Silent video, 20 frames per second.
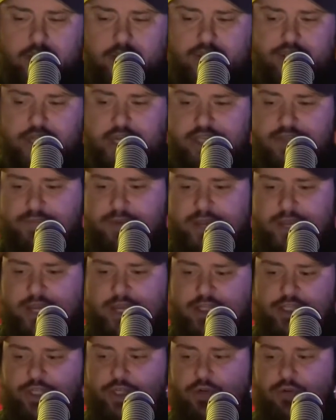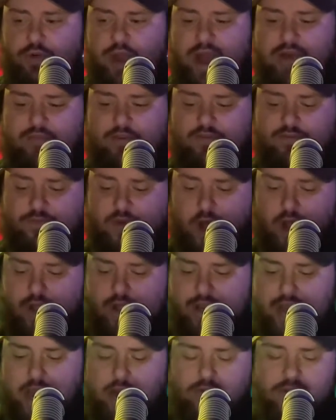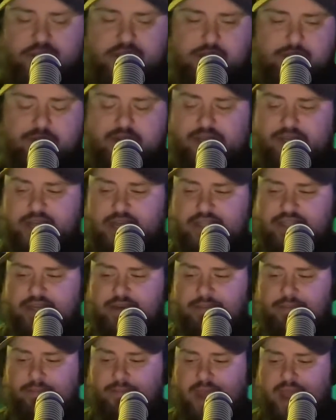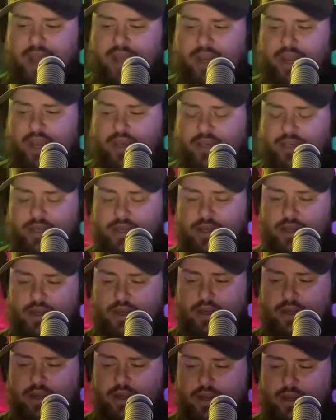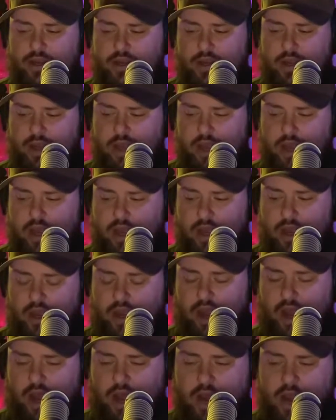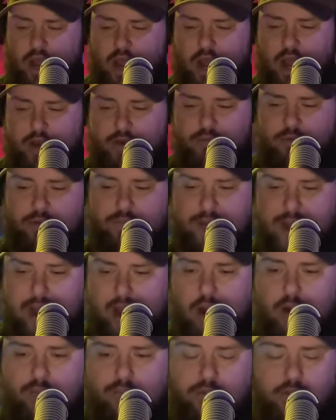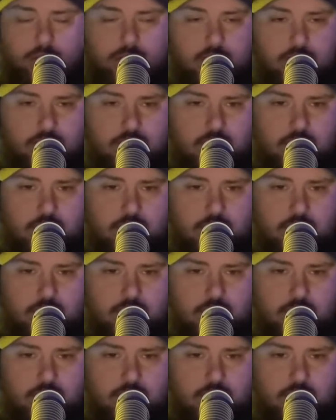Just because you have a falling out with somebody doesn't make it unrepairable.